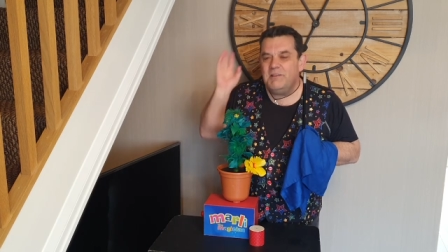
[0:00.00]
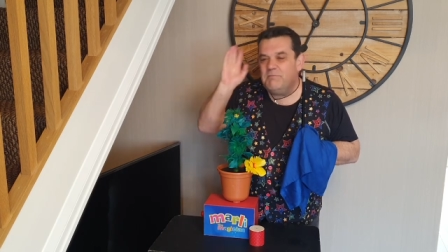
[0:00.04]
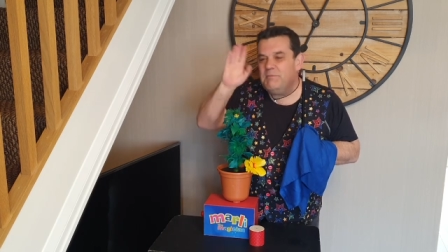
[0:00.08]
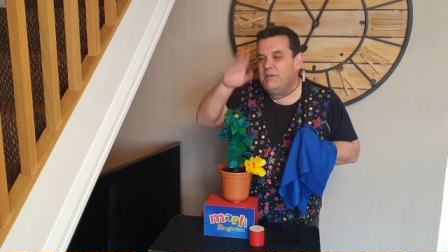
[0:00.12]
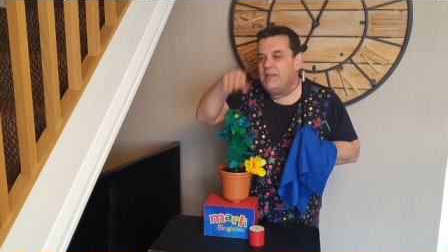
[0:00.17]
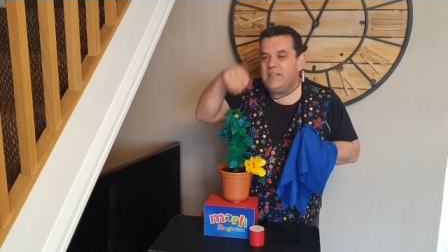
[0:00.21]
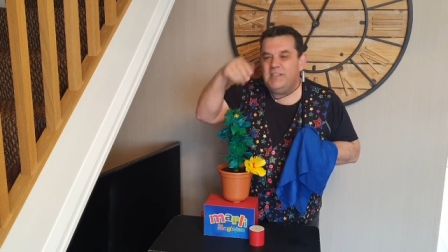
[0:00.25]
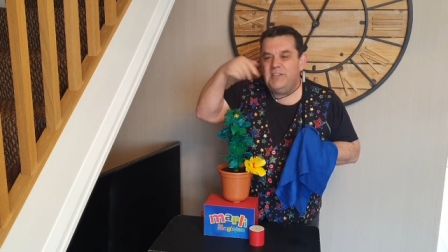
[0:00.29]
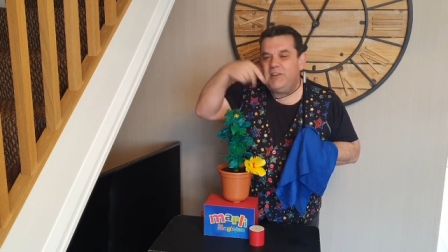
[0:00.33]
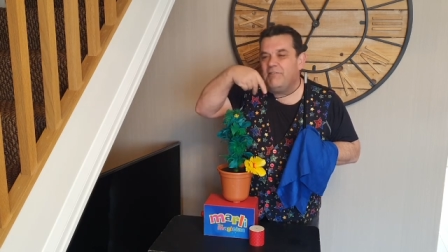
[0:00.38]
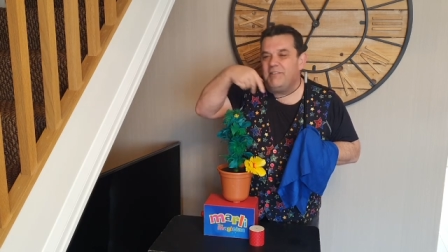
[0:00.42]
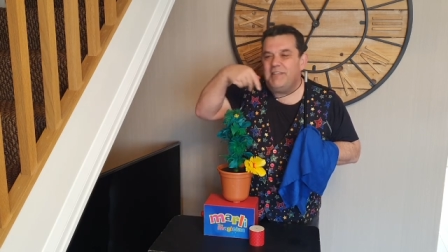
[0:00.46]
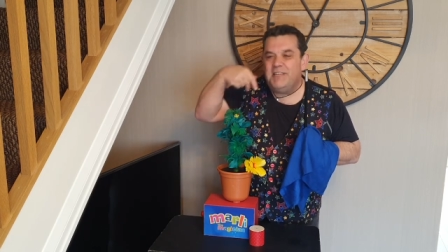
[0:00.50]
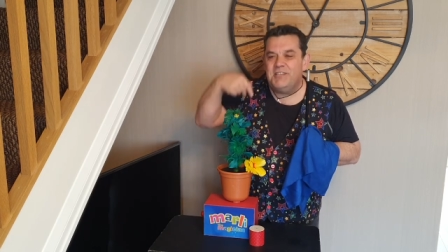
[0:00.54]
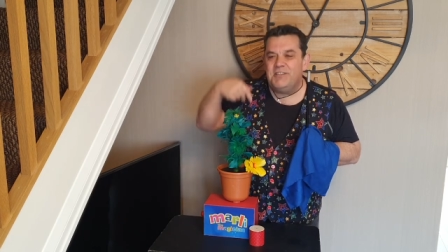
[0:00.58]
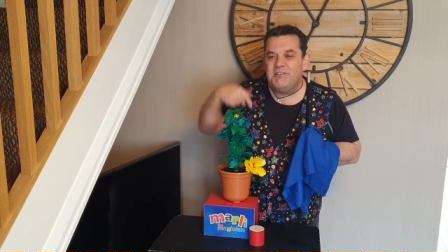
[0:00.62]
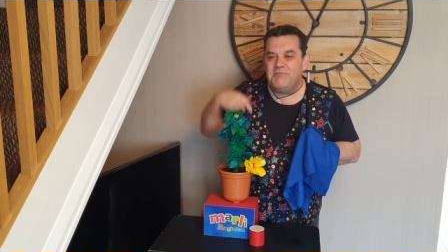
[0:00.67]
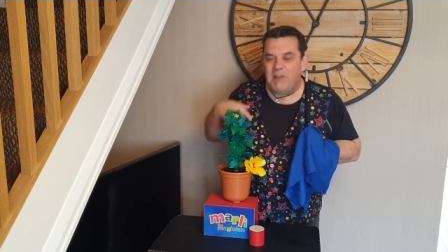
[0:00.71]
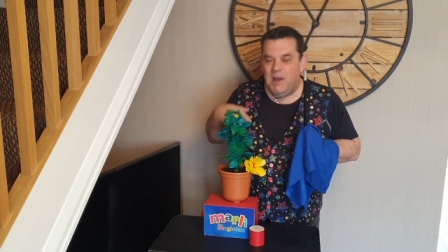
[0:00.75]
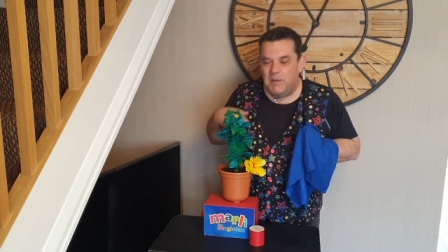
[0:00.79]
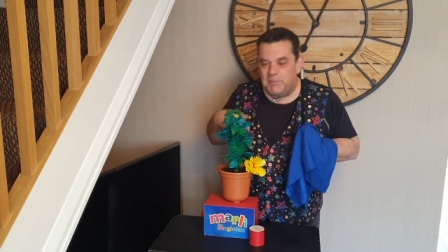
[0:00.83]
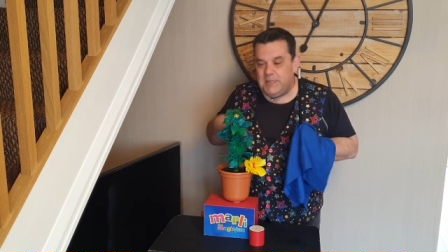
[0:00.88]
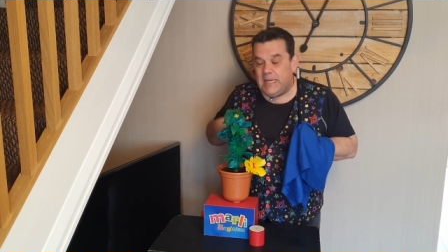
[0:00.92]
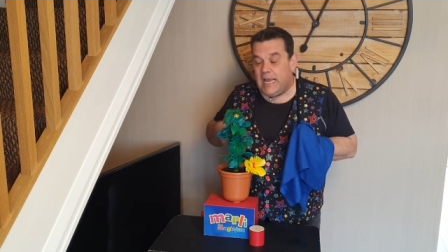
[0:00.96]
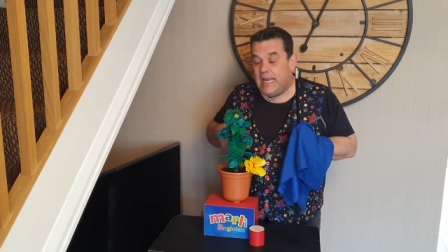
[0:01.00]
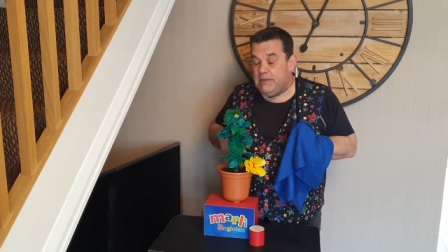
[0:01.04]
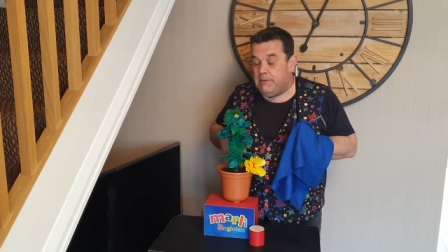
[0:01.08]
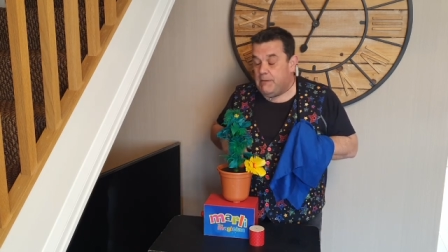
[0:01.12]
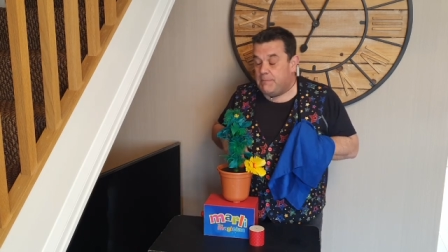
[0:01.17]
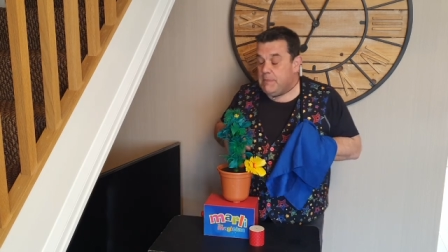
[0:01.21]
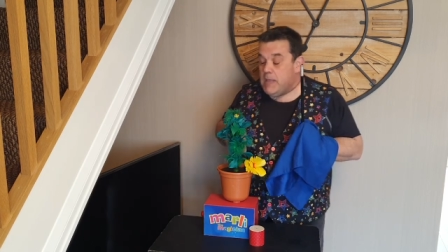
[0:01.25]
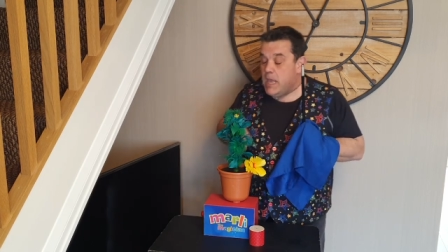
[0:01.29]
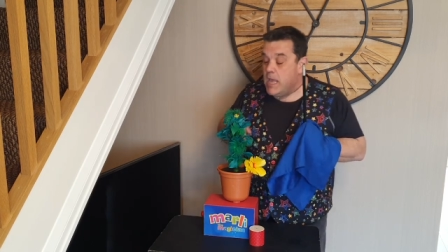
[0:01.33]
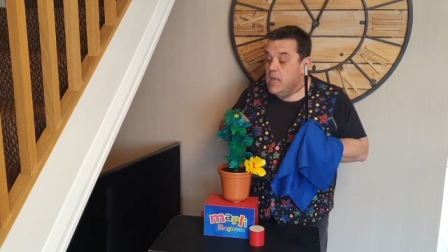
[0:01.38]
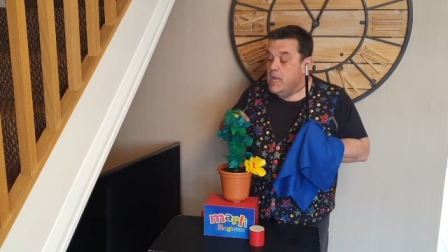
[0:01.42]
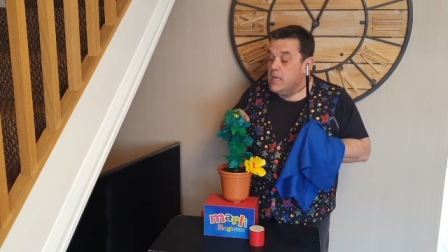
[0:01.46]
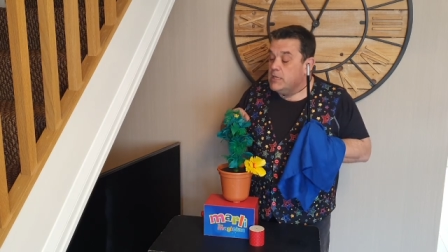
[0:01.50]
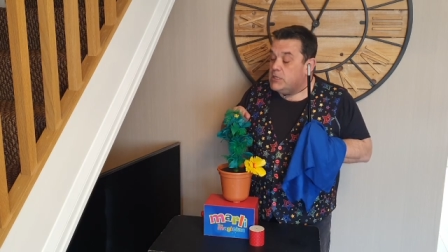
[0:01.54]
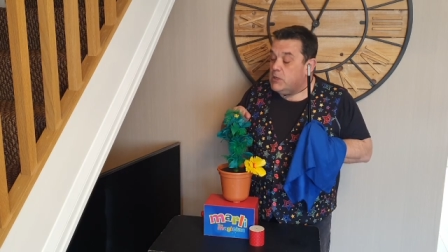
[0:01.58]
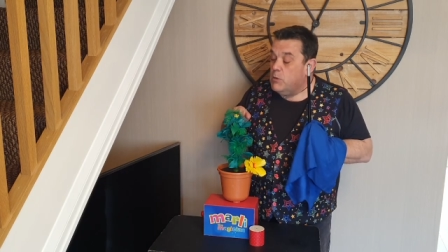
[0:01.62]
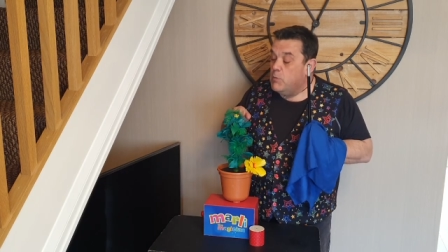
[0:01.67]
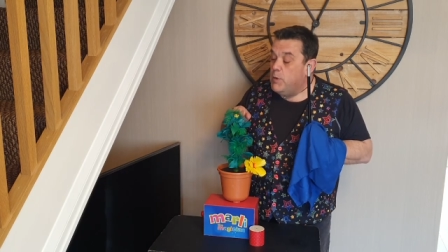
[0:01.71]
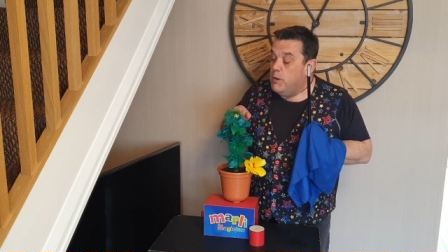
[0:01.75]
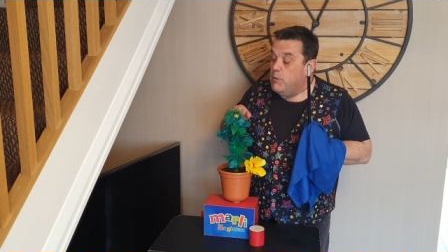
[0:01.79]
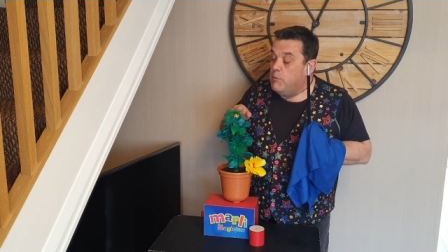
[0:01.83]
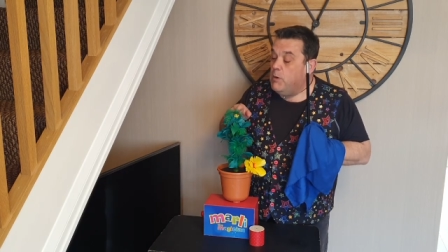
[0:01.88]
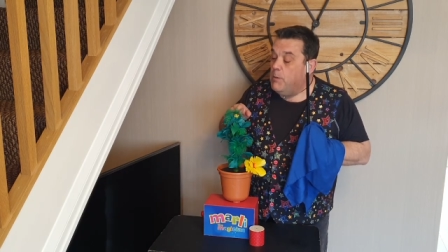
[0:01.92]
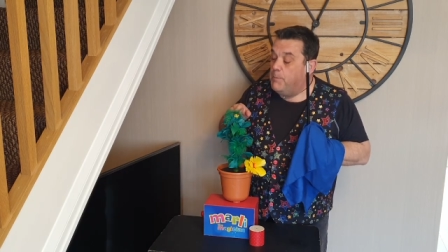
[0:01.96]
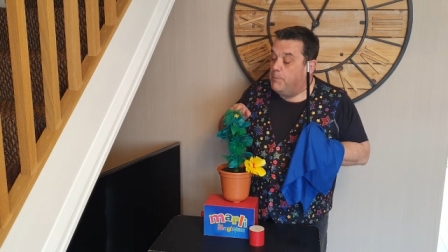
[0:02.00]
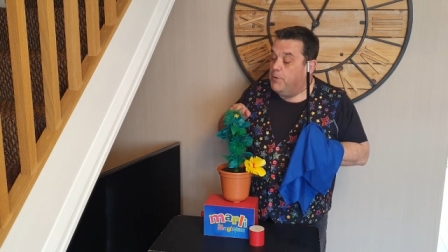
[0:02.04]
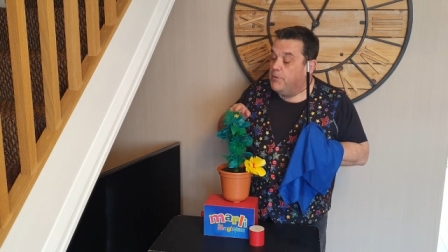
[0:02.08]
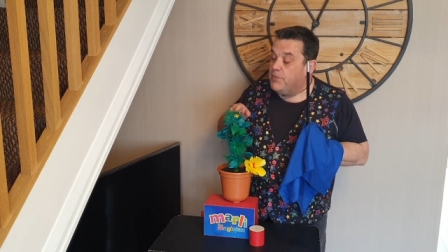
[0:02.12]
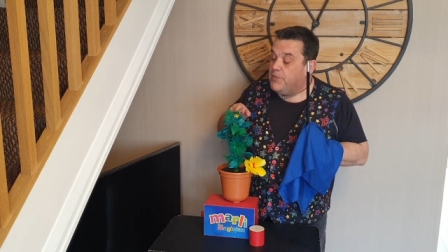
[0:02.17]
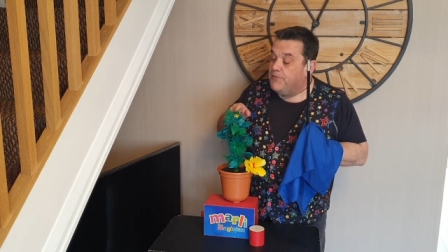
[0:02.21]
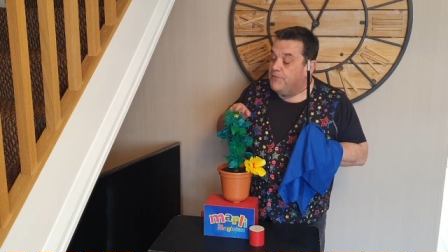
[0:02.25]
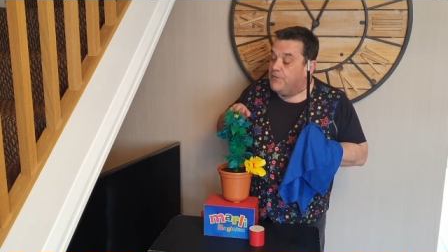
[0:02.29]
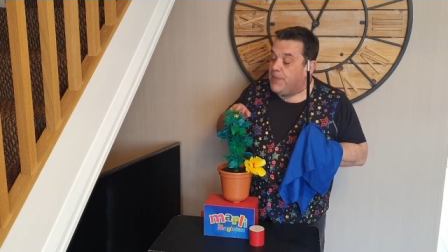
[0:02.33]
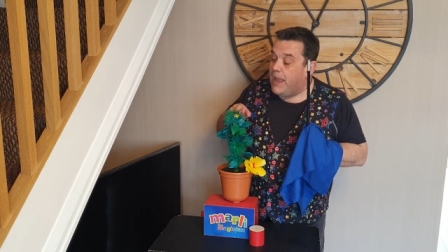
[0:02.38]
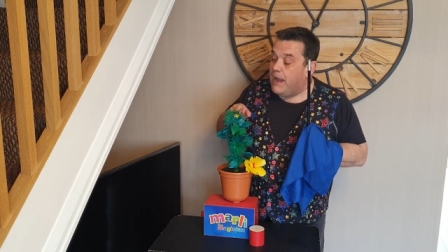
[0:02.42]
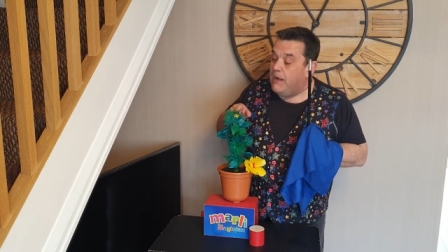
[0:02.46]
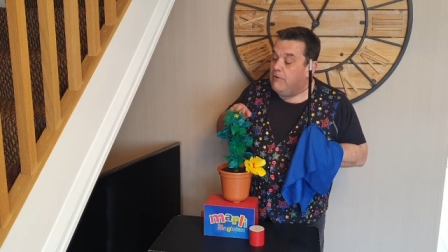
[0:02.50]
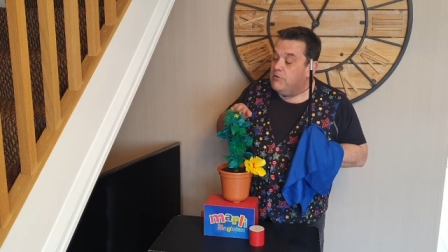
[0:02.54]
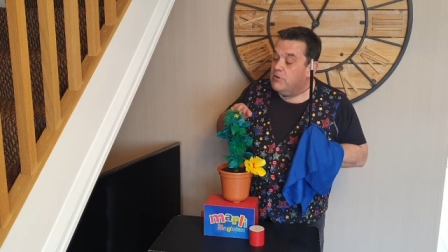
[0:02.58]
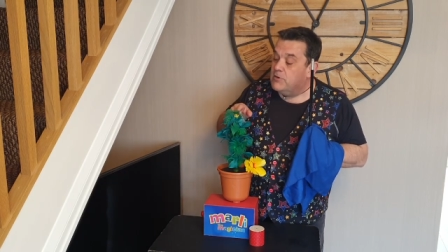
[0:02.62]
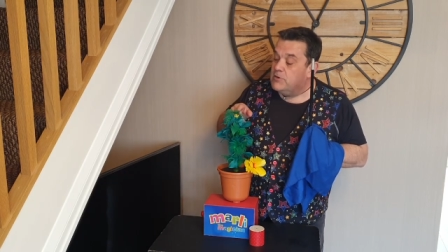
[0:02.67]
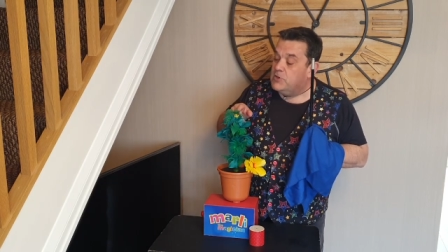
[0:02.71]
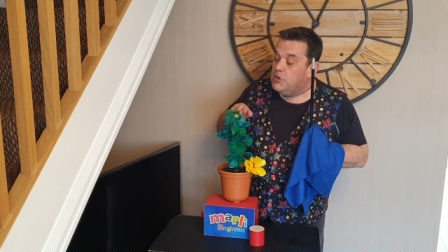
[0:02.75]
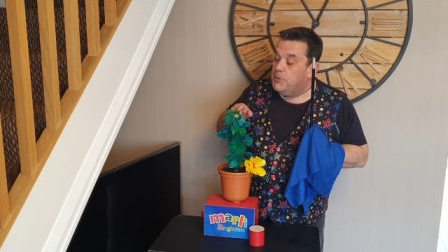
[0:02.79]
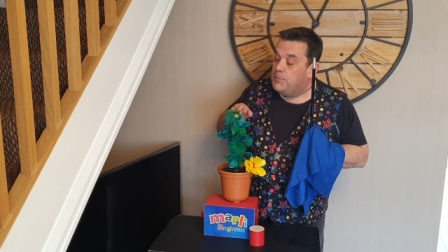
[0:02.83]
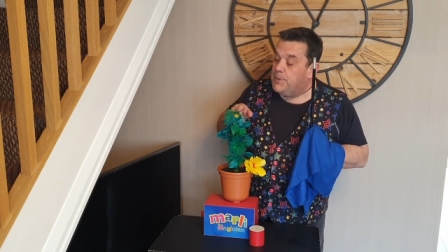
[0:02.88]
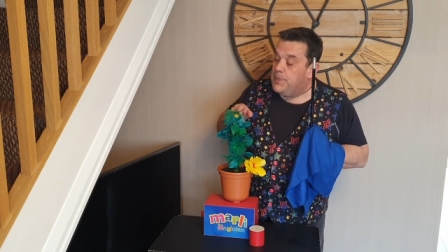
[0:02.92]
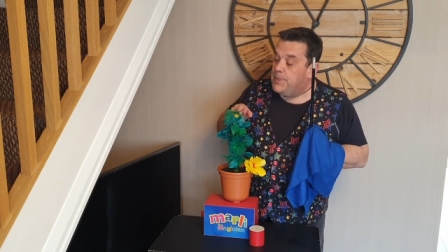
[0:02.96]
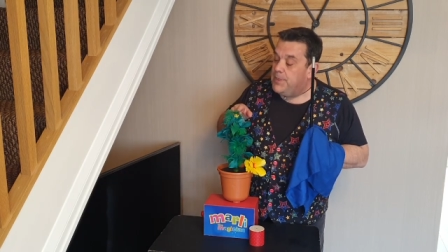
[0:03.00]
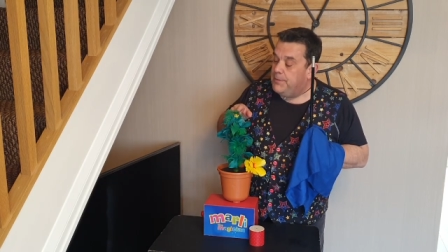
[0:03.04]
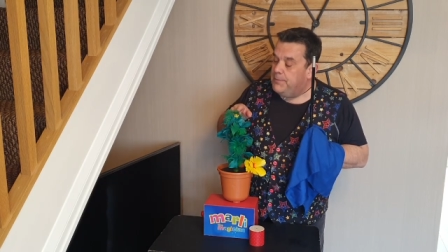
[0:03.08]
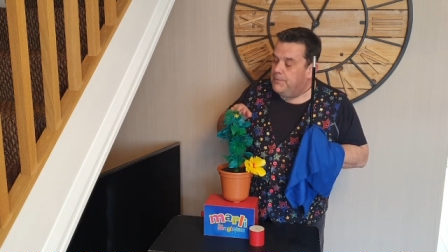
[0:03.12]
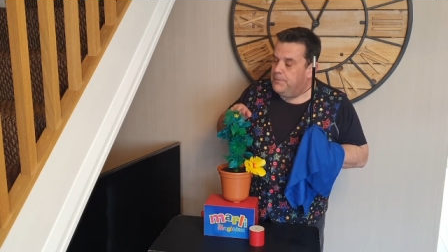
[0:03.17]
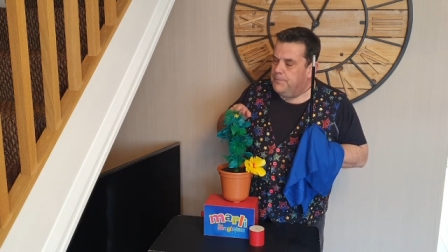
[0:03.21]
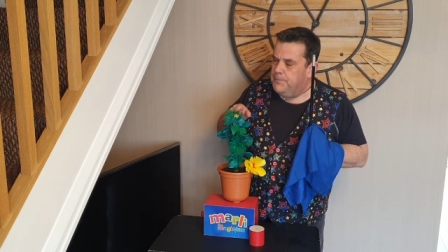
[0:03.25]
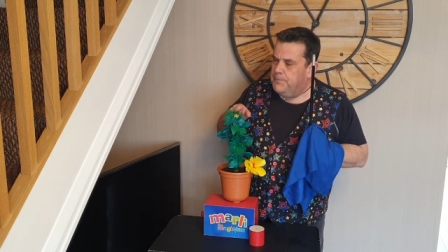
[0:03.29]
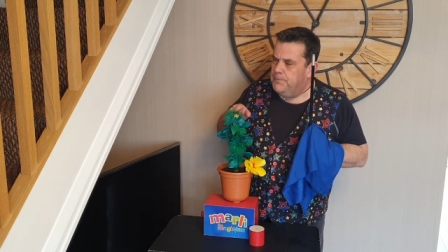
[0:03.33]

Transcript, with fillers: Please don't interrupt. Anyway, so we will put the flower on top of the...